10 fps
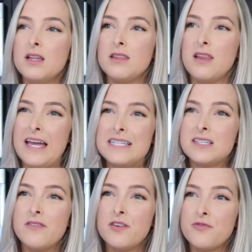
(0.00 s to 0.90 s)

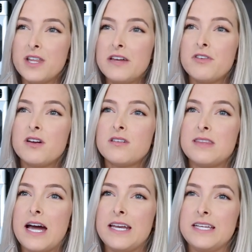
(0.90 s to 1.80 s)
light of a flavor
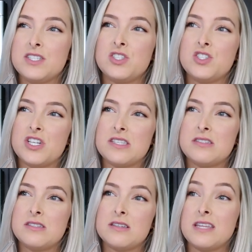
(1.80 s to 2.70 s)
that it's
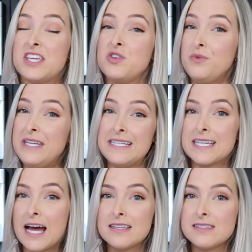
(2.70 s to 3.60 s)
just like you need
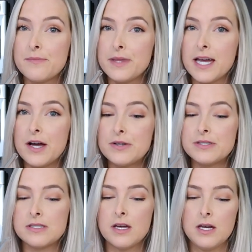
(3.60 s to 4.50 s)
to add something
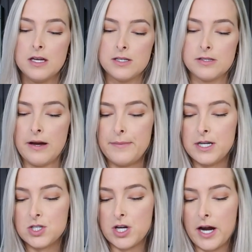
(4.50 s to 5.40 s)
else. So I'm
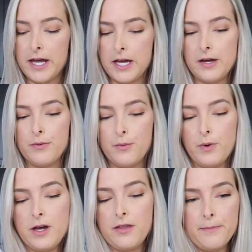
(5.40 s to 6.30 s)
gonna try it with